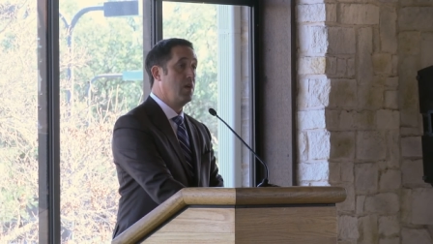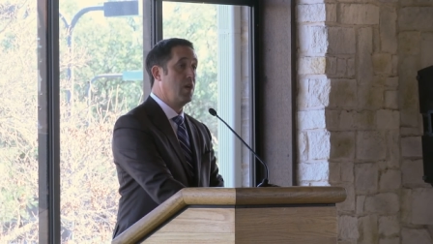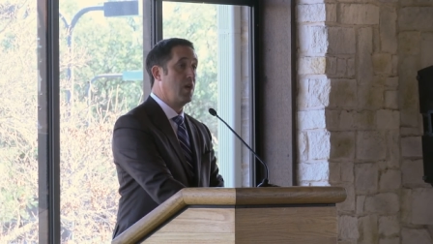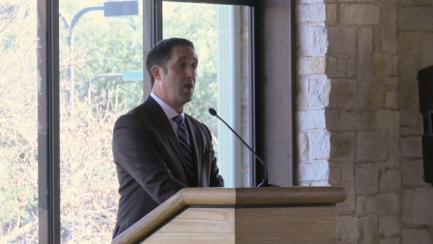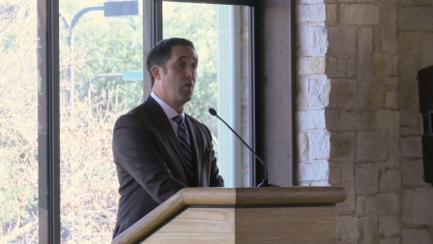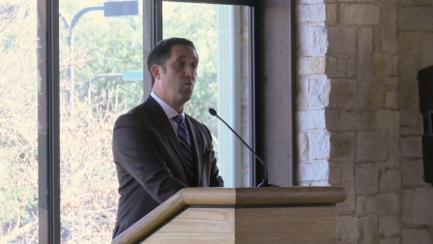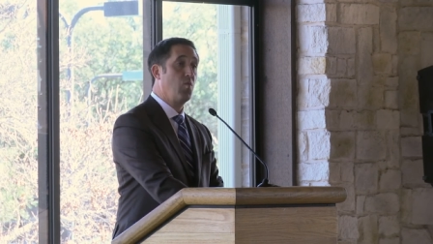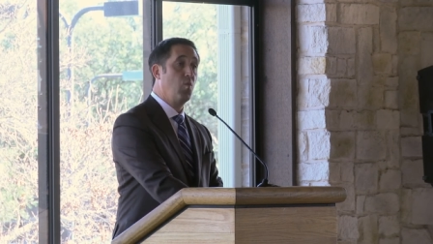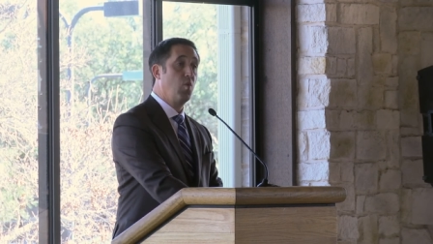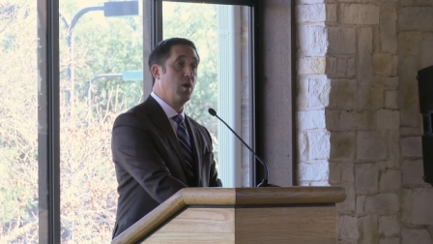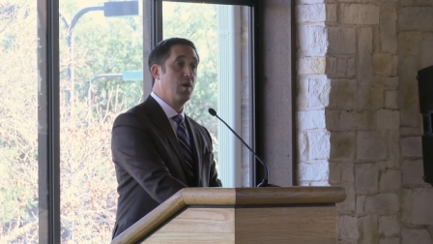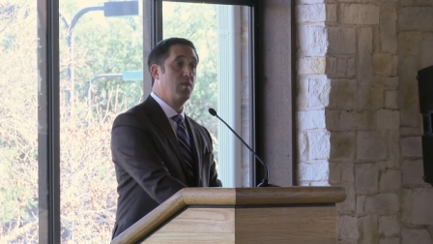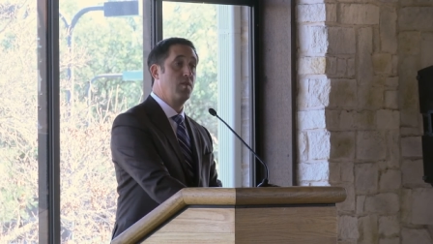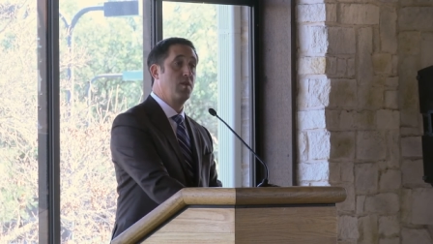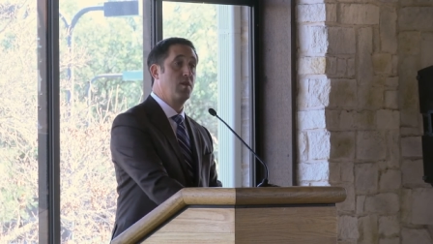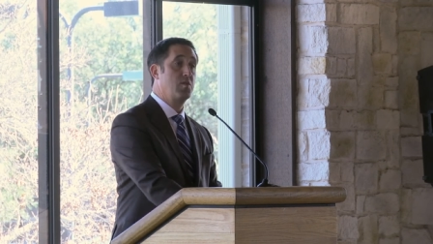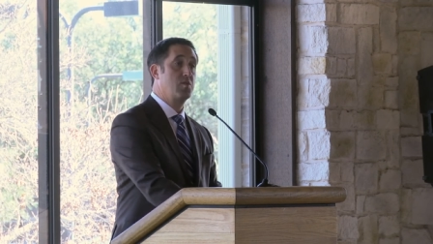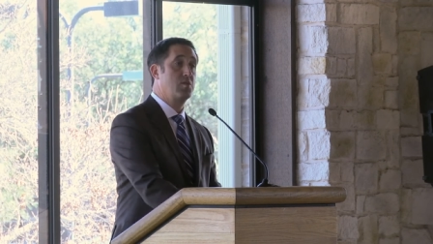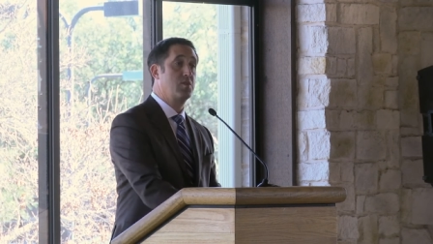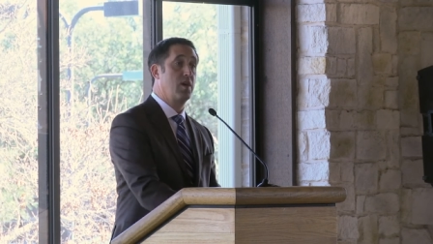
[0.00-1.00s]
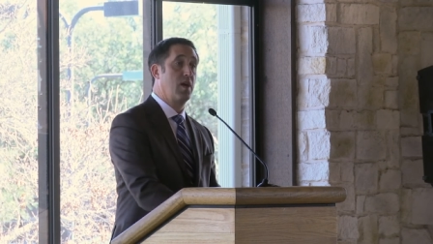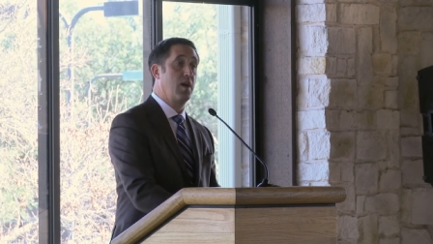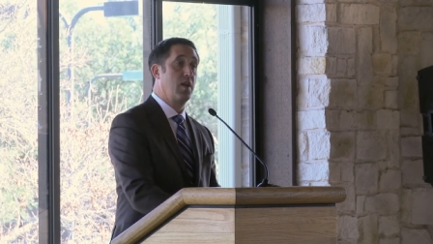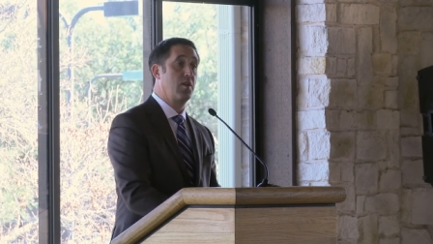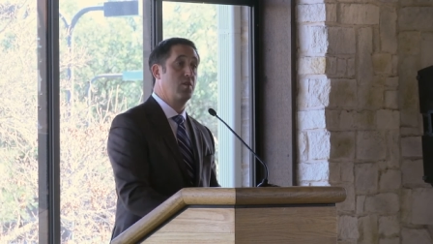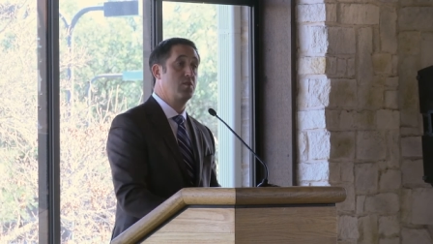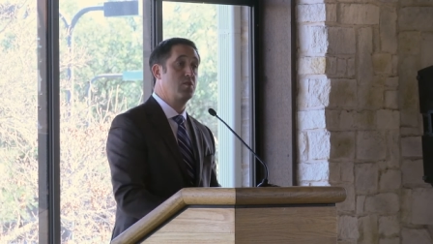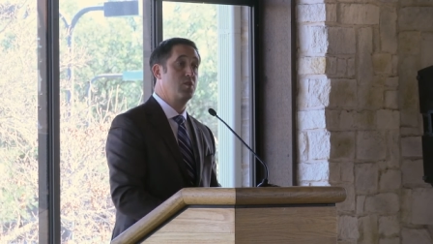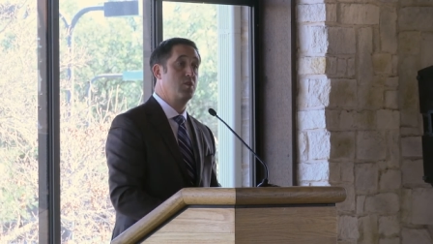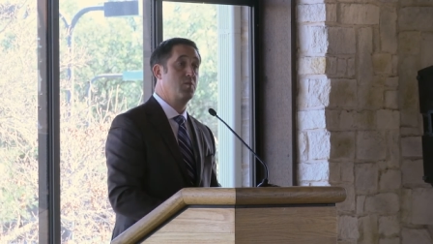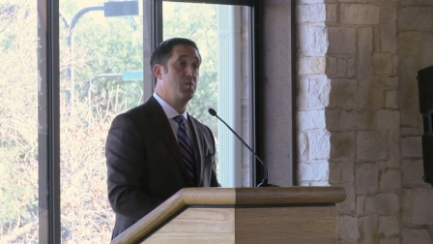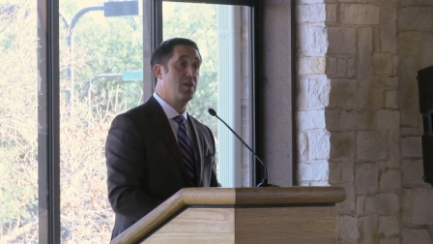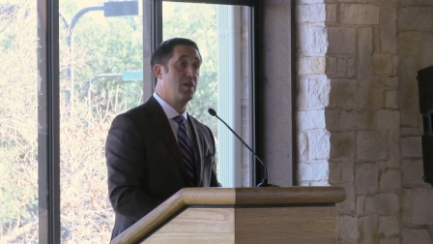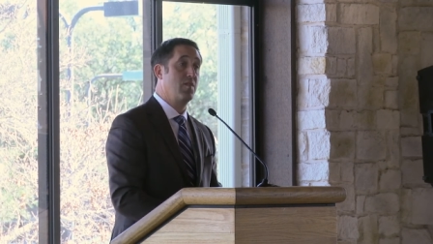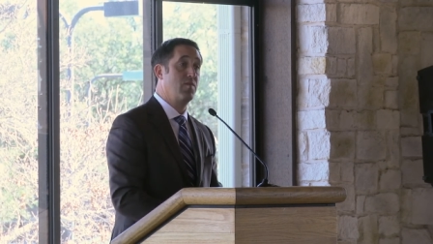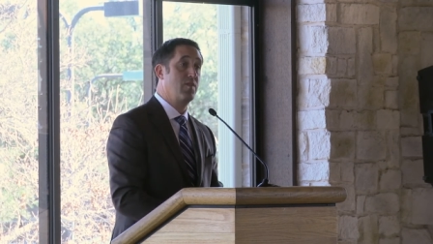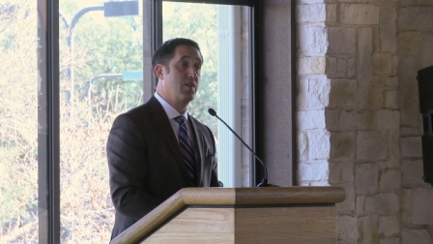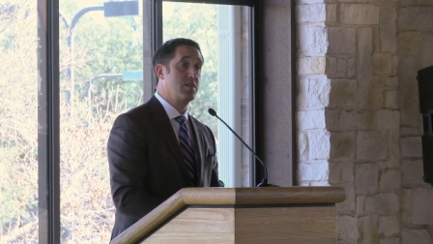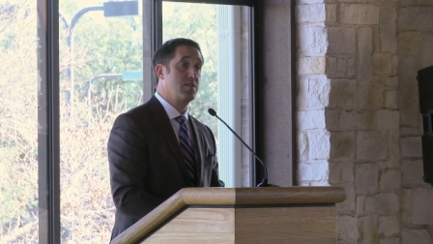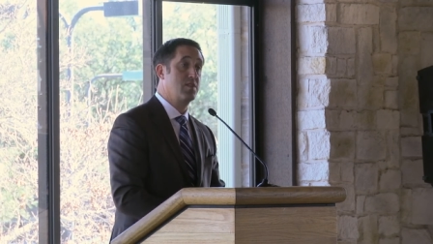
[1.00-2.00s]
and what those dollars should be
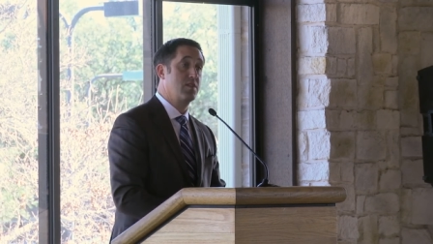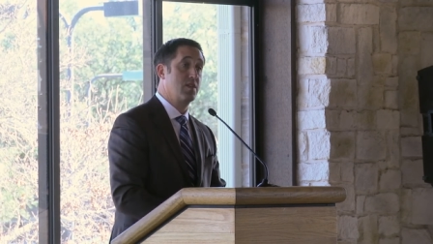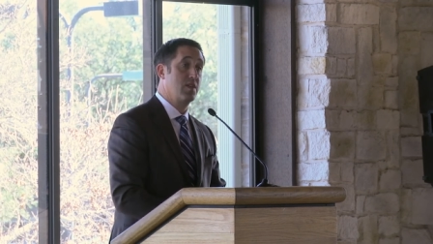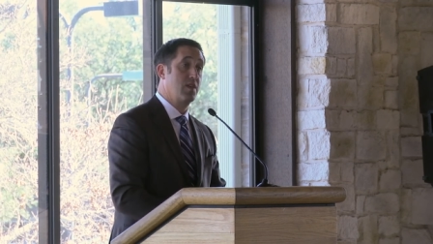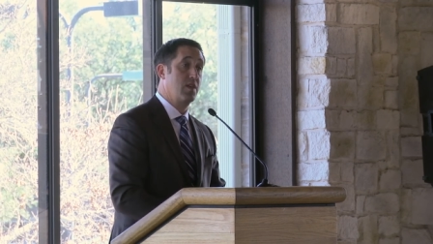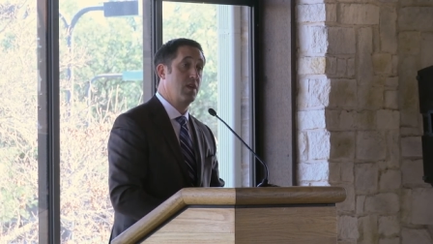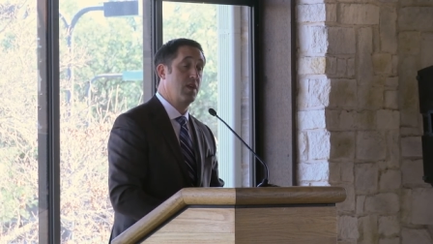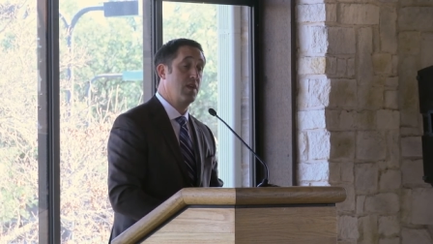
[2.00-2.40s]
invested in.